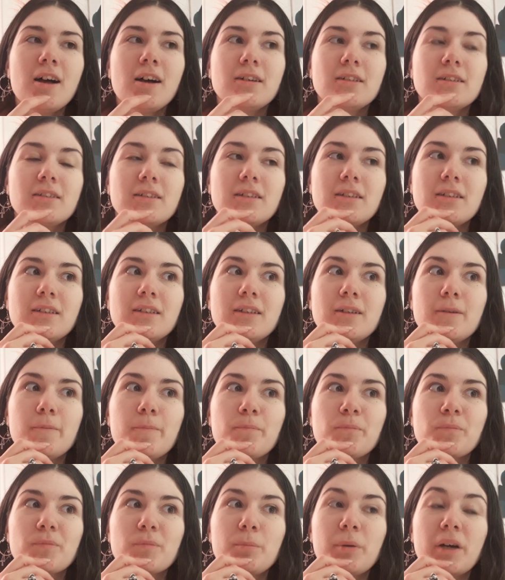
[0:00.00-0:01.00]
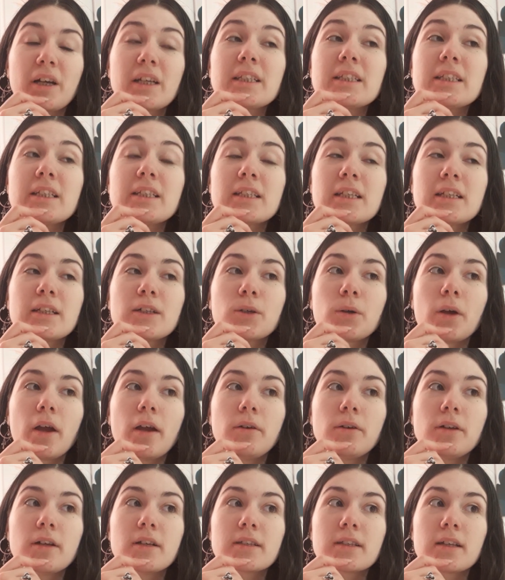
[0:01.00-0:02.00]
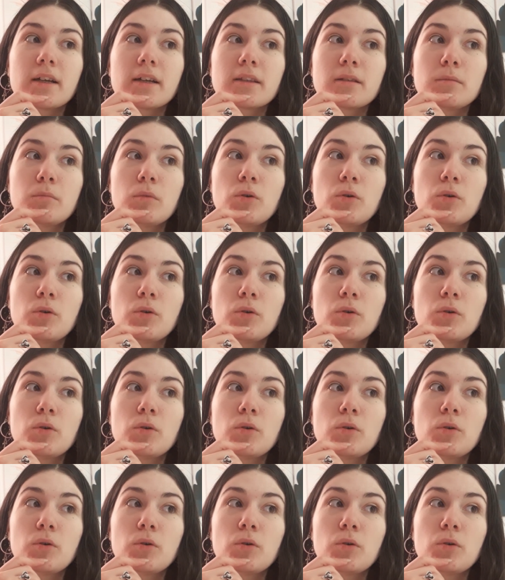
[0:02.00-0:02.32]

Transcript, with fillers: Uh, Pisces and Aquarius are the